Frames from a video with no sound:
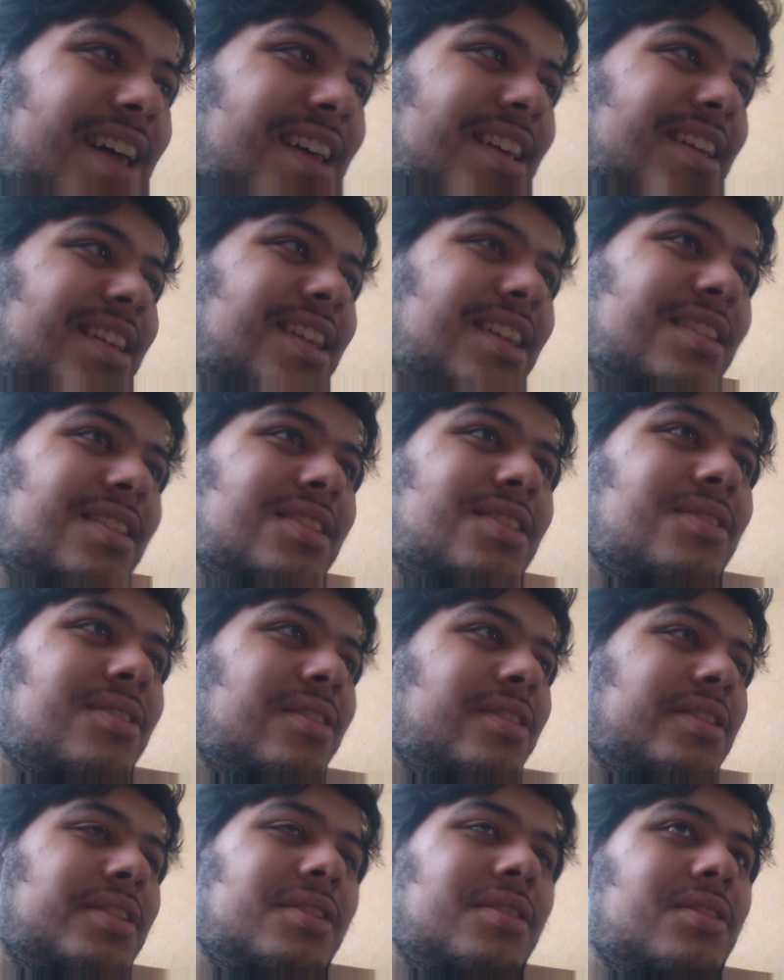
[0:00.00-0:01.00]
And
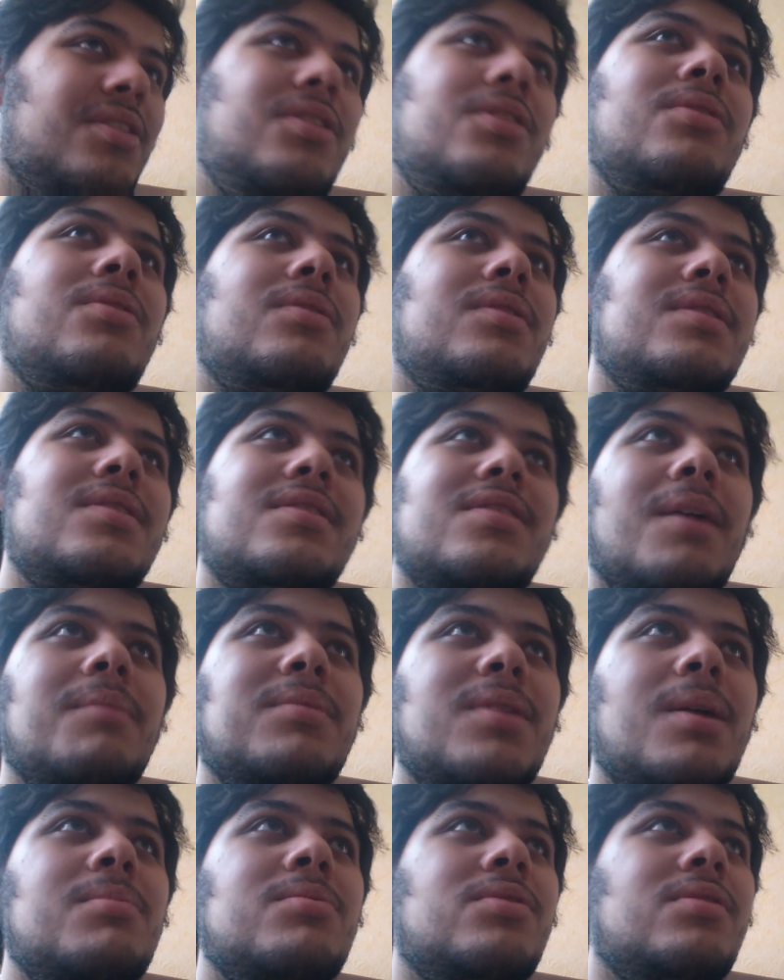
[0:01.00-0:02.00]
you
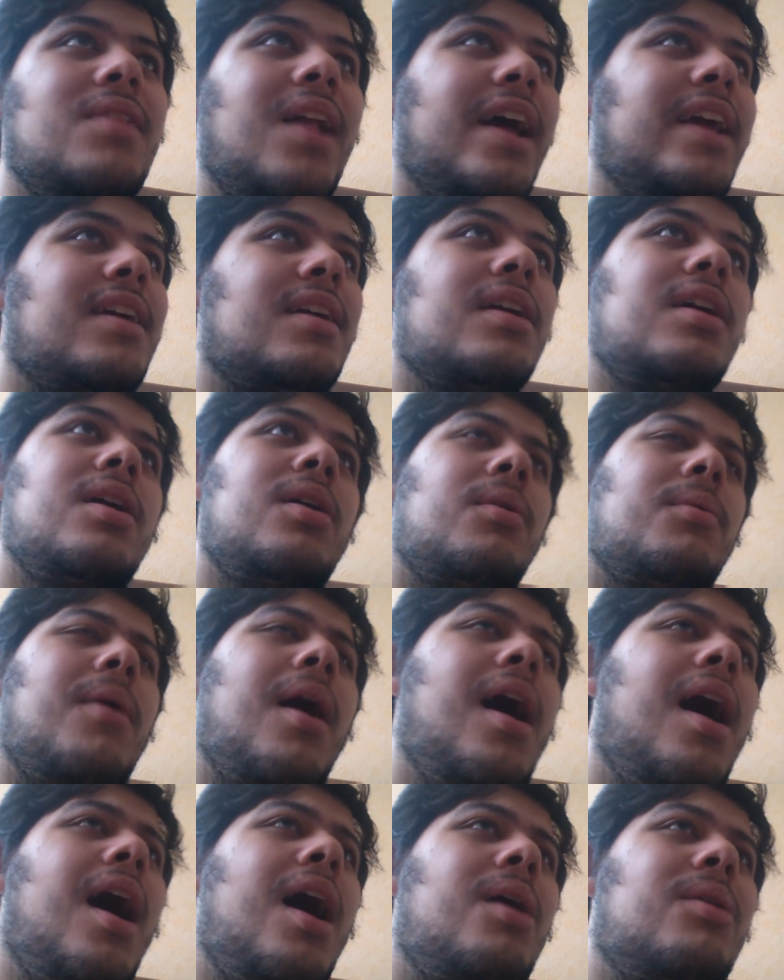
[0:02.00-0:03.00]
sometimes you're like,
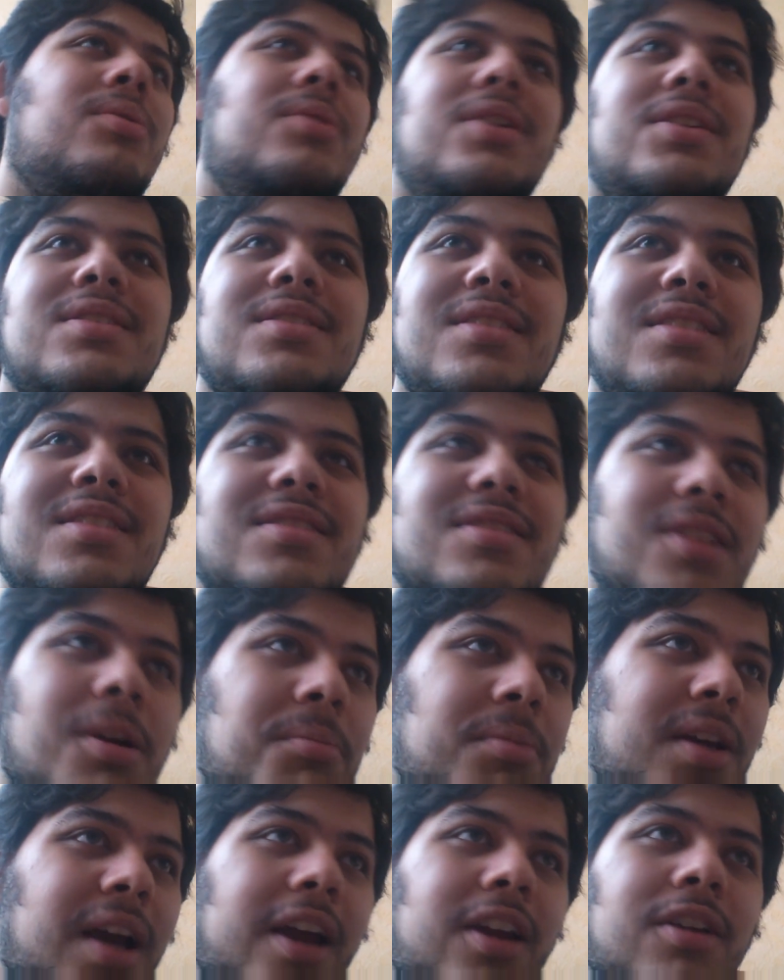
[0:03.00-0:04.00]
wow, is this
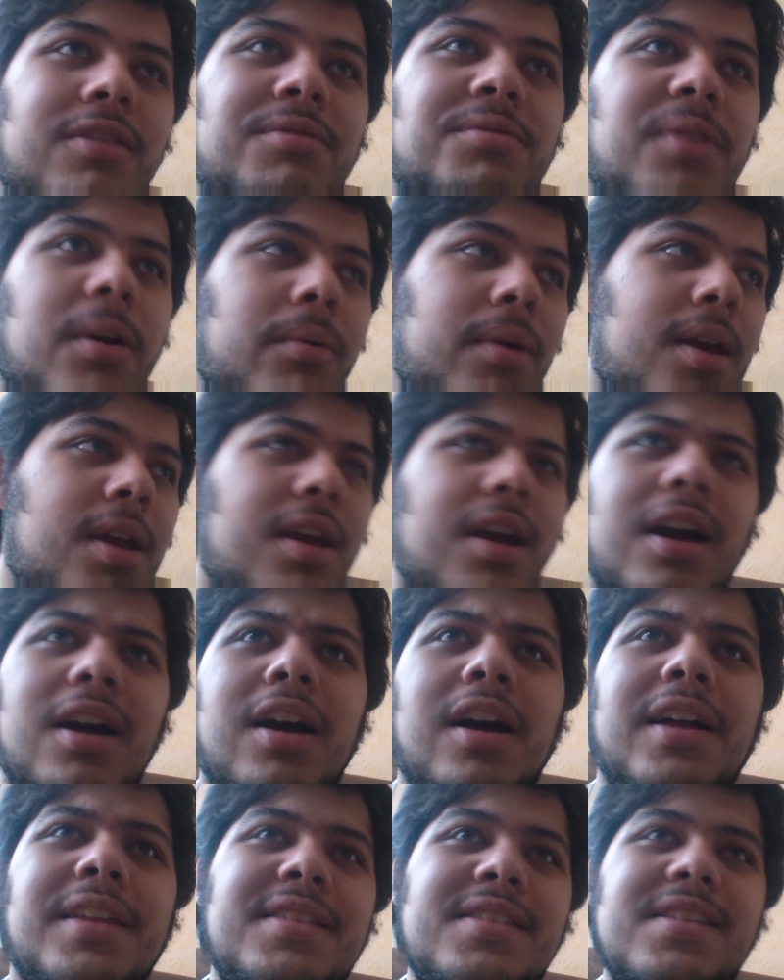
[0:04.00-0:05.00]
some kind of very
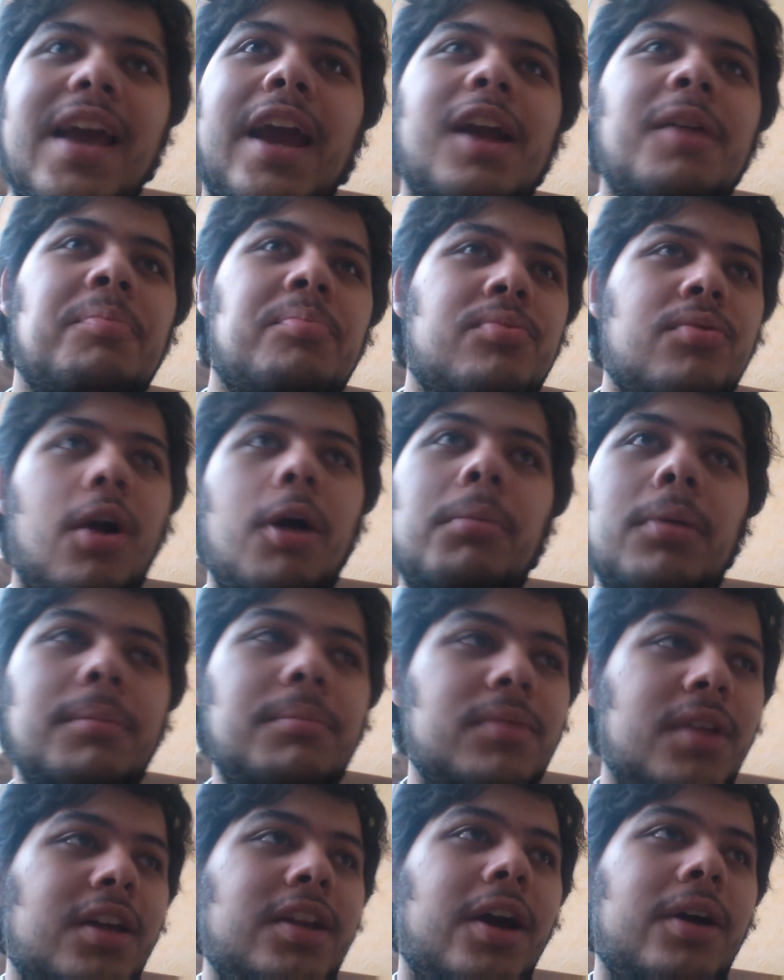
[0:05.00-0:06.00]
tech
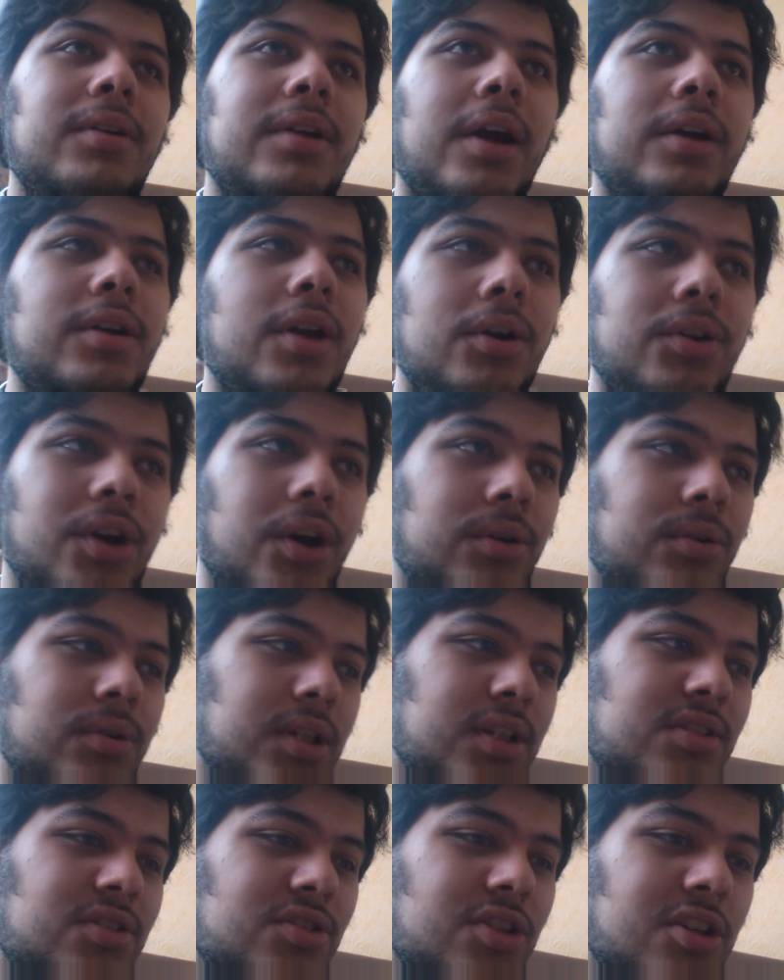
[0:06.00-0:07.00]
problem? No.
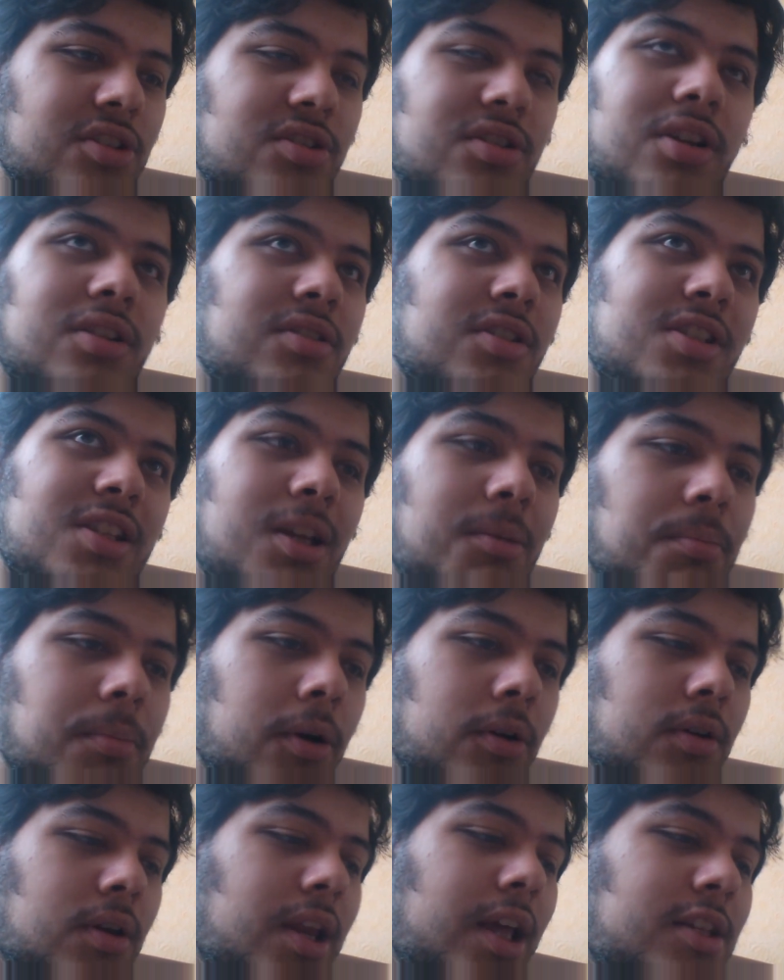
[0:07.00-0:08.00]
It's just on sleep
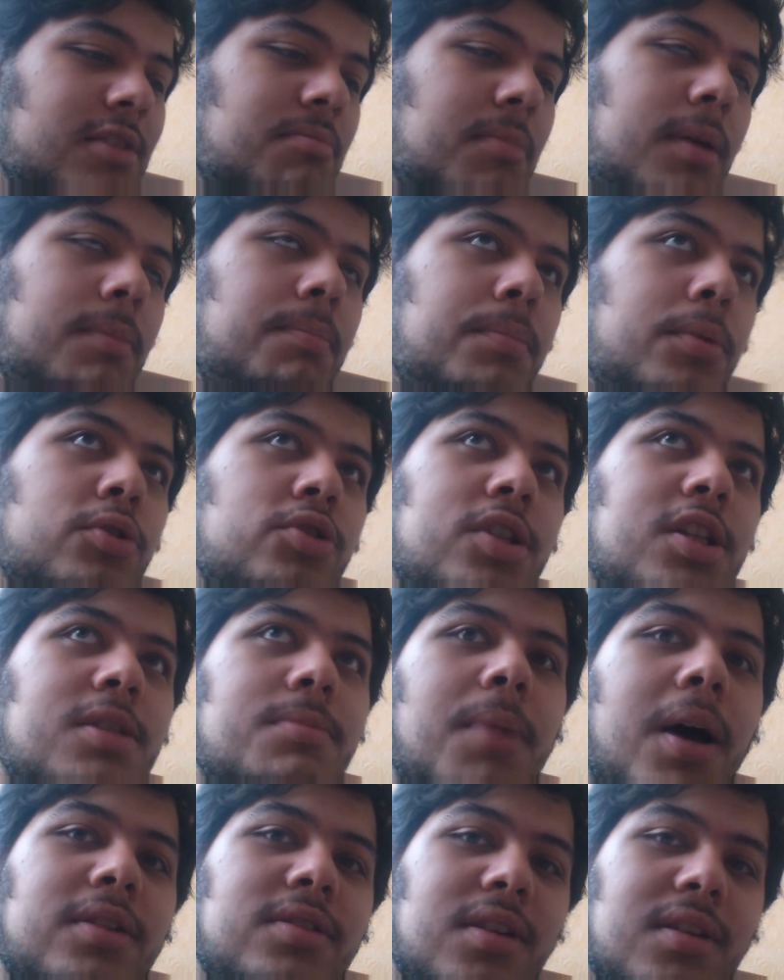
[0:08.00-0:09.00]
mode. Let me push this
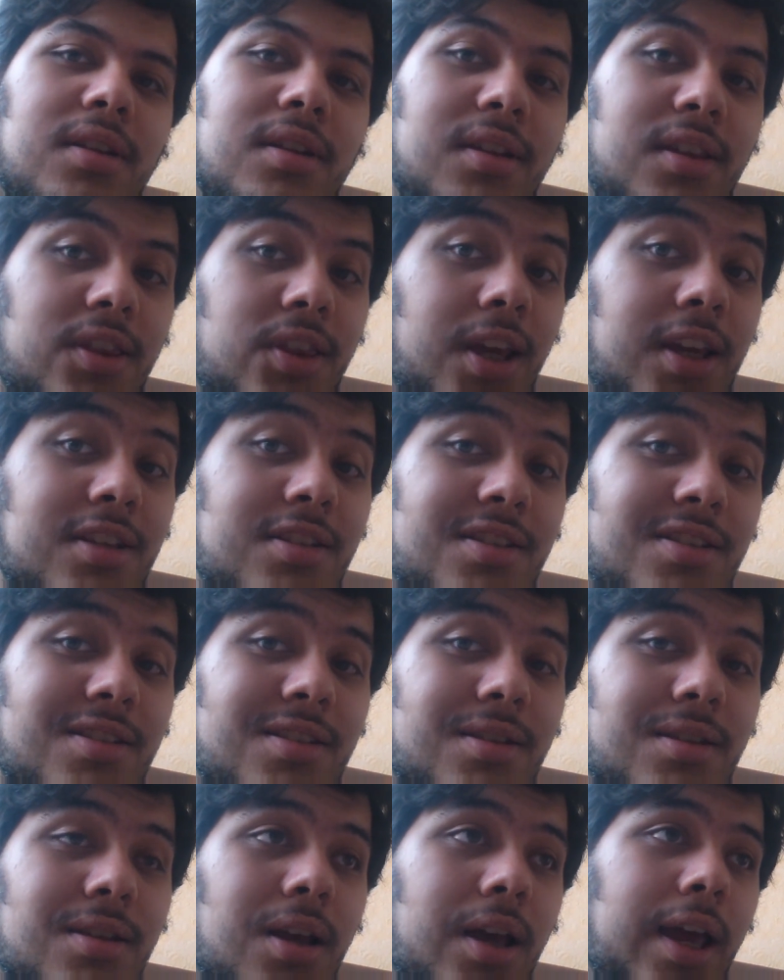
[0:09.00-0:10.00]
button.
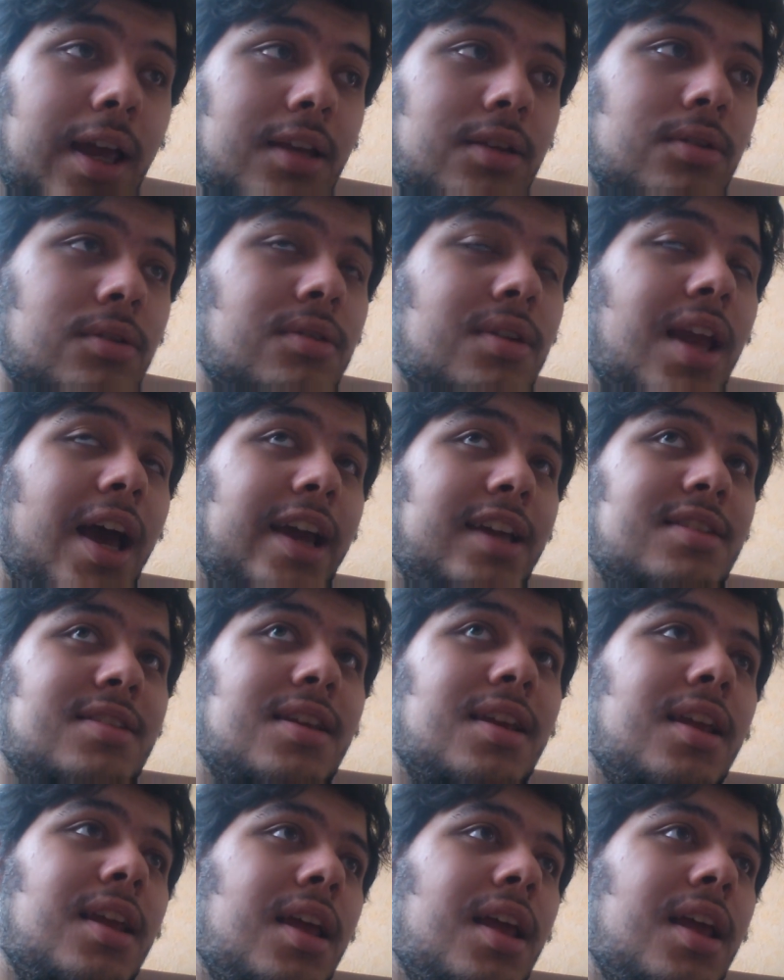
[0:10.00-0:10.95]
Thanks and good night.